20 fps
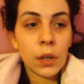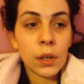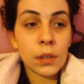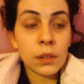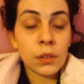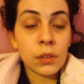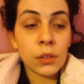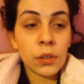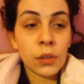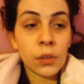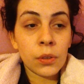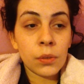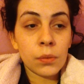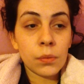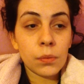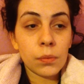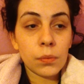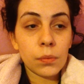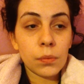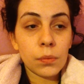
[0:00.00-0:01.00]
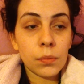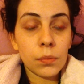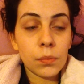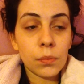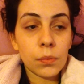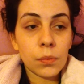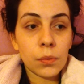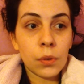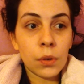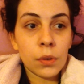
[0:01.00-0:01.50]
And you know,
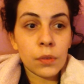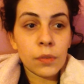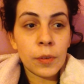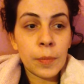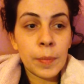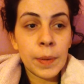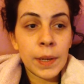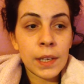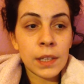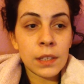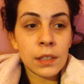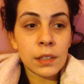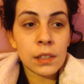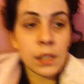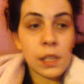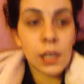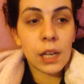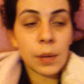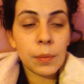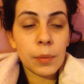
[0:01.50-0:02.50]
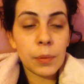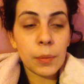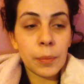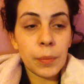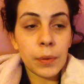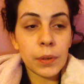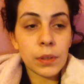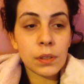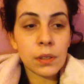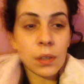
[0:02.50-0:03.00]
God forbid it doesn't happen,
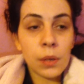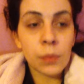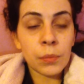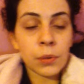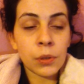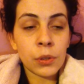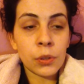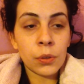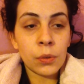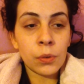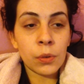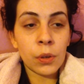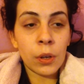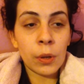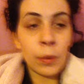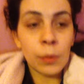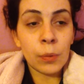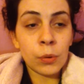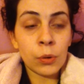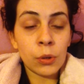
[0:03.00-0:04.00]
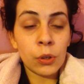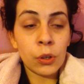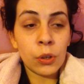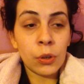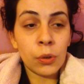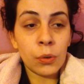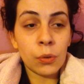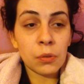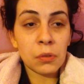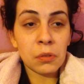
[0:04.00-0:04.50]
but someone you know or
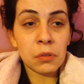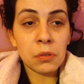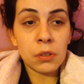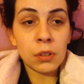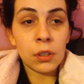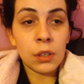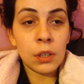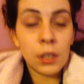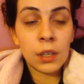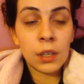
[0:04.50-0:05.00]
you could